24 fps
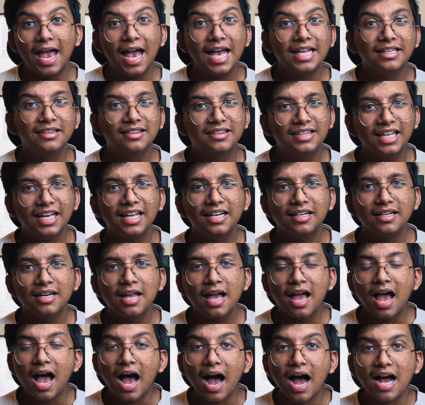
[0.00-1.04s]
And then
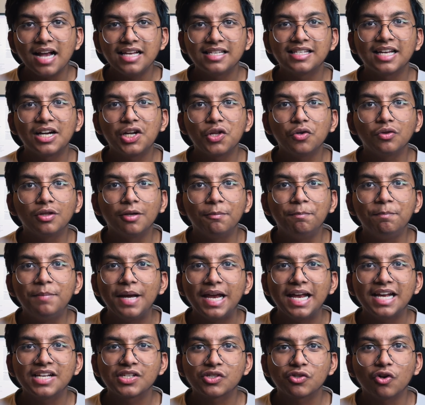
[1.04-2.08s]
I set you the
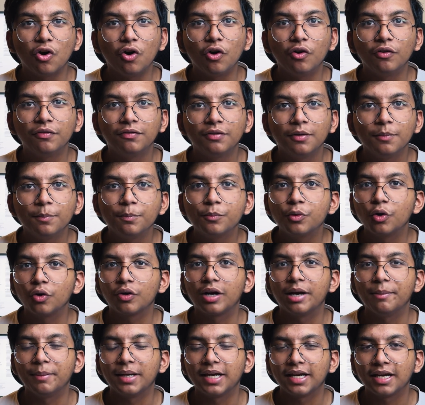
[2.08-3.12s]
base of
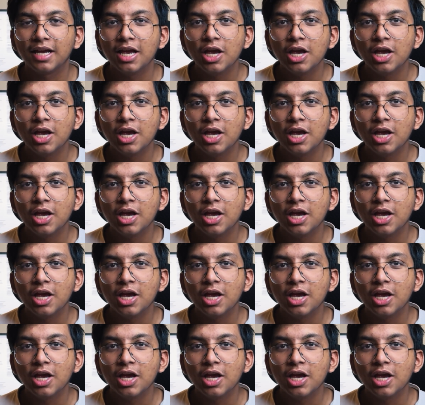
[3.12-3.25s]
programming.